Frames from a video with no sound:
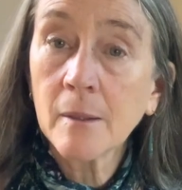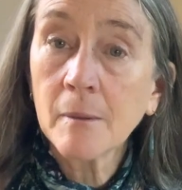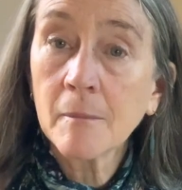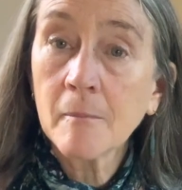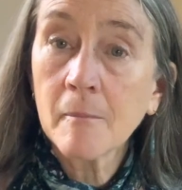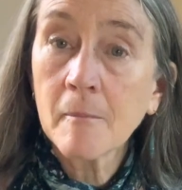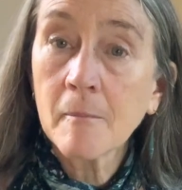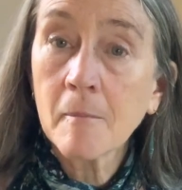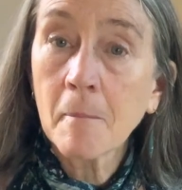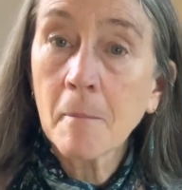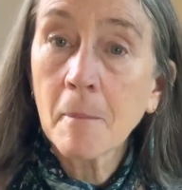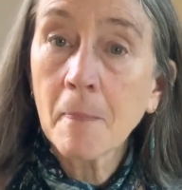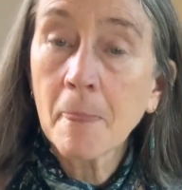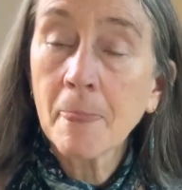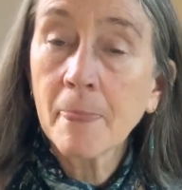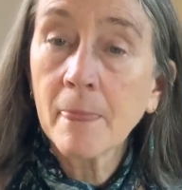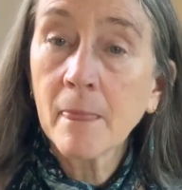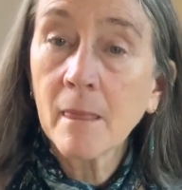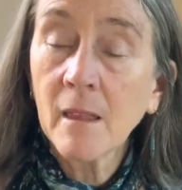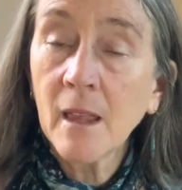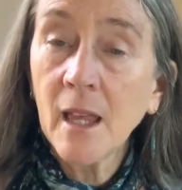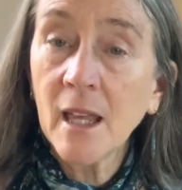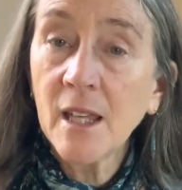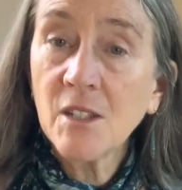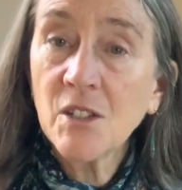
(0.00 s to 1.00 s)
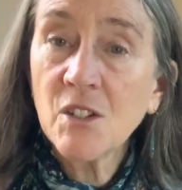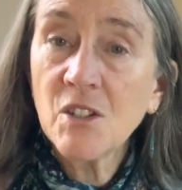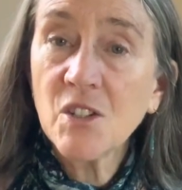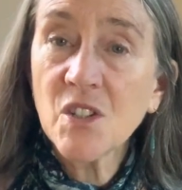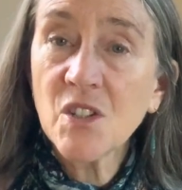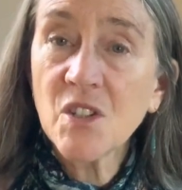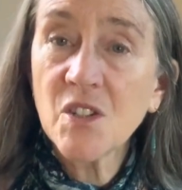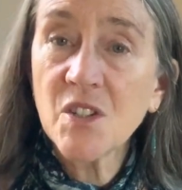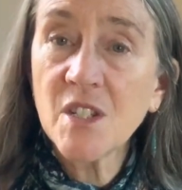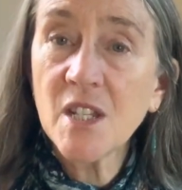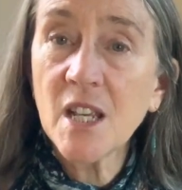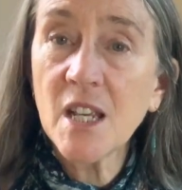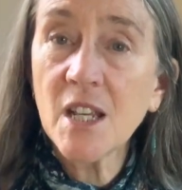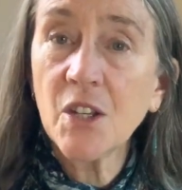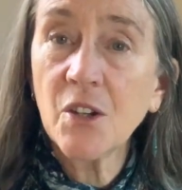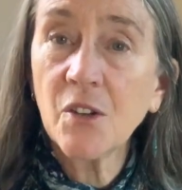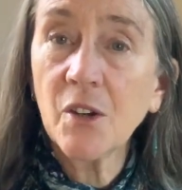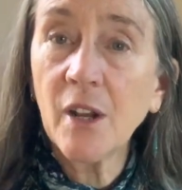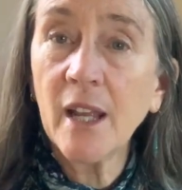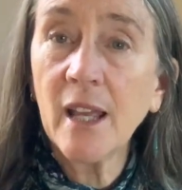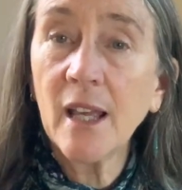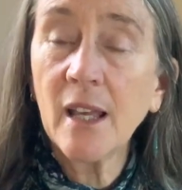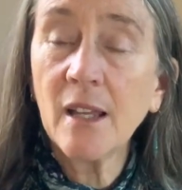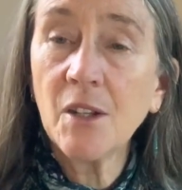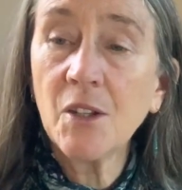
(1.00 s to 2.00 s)
And you just take your
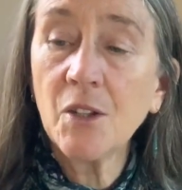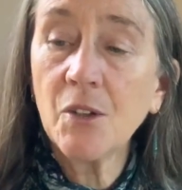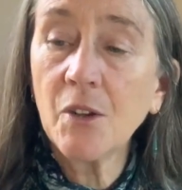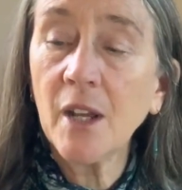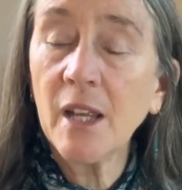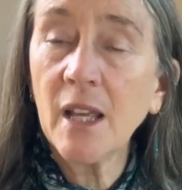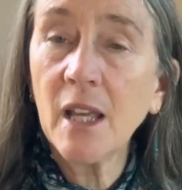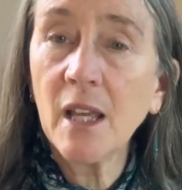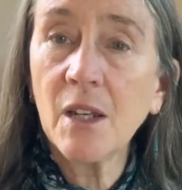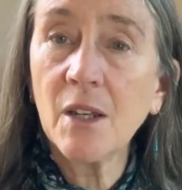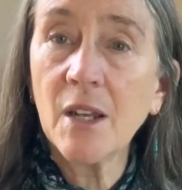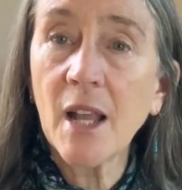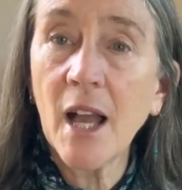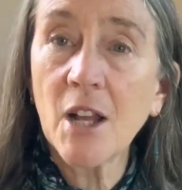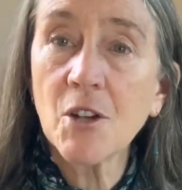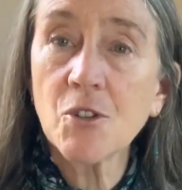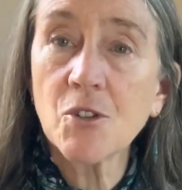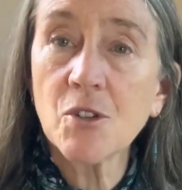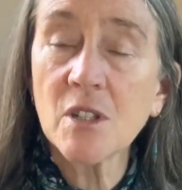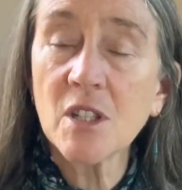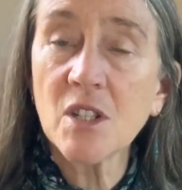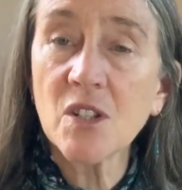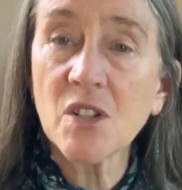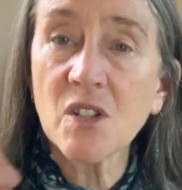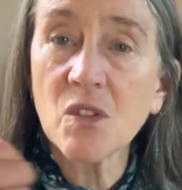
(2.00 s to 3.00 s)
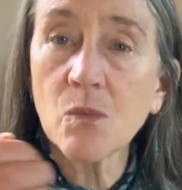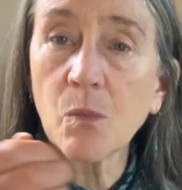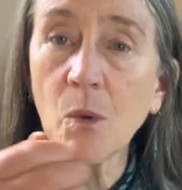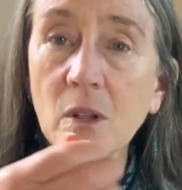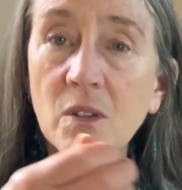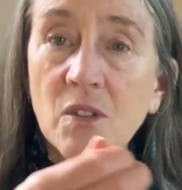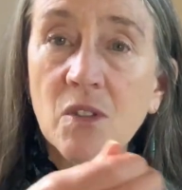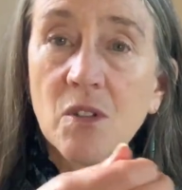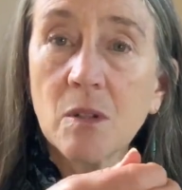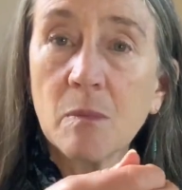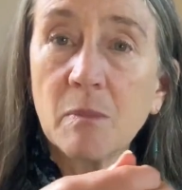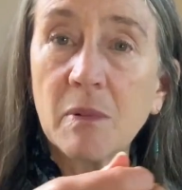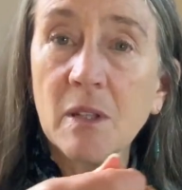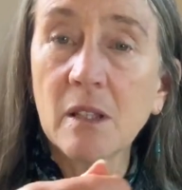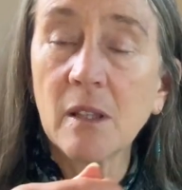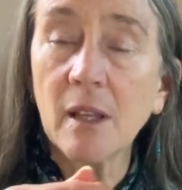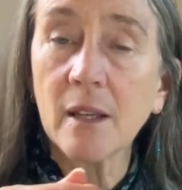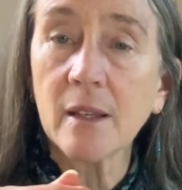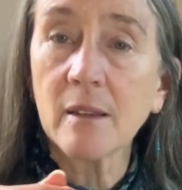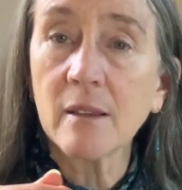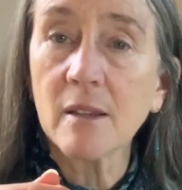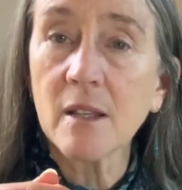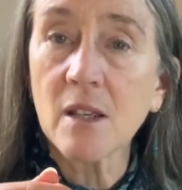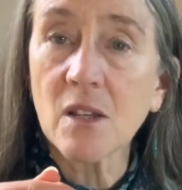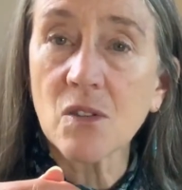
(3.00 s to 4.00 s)
hand, and your hand naturally just wants to be
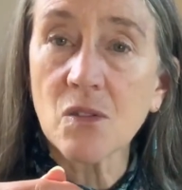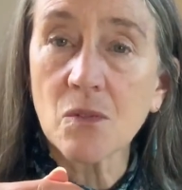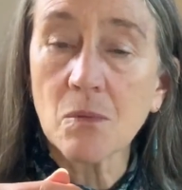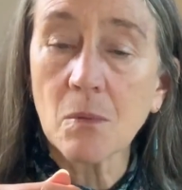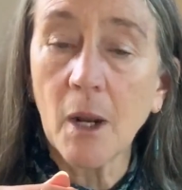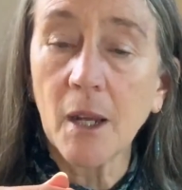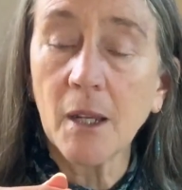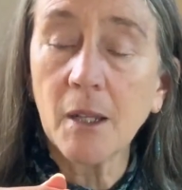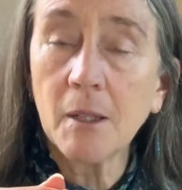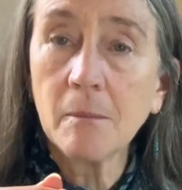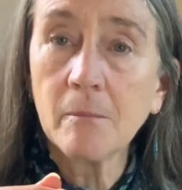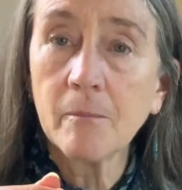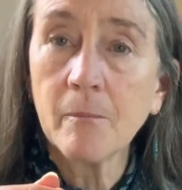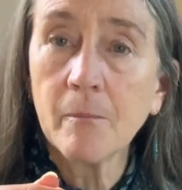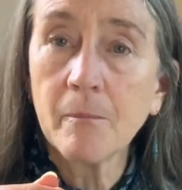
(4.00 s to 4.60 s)
like this, right?